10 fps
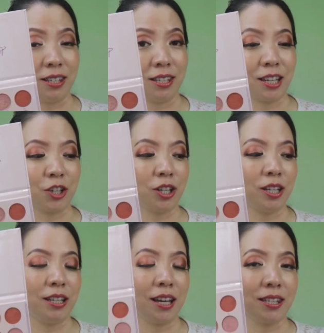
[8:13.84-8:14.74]
is actually
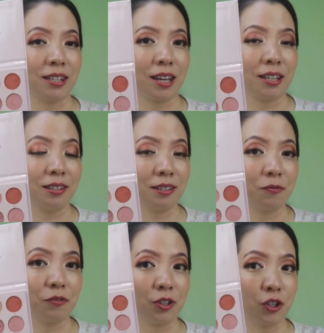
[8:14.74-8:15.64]
the extended
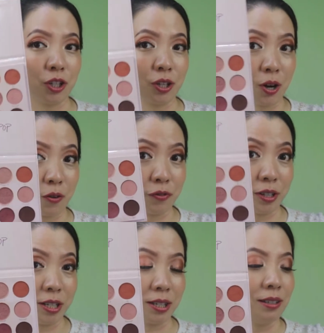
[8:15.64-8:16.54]
version of
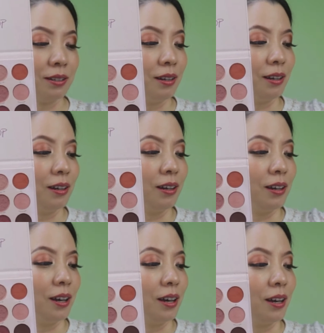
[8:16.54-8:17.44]
this
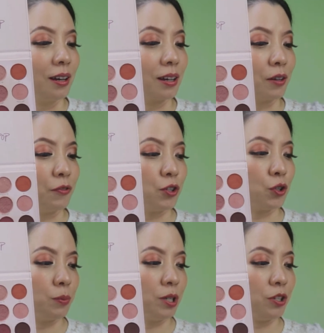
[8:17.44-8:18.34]
Give It
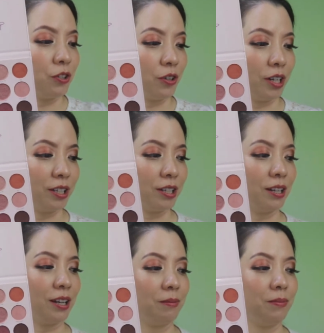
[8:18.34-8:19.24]
To Me Straight.
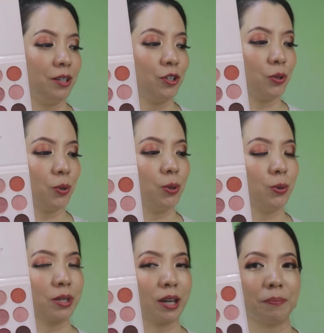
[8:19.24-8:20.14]
Let me show you
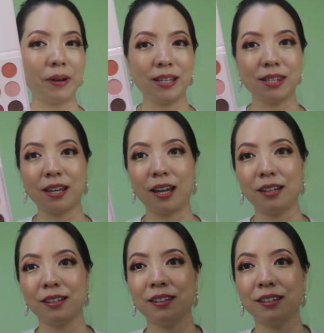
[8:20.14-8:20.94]
side by side.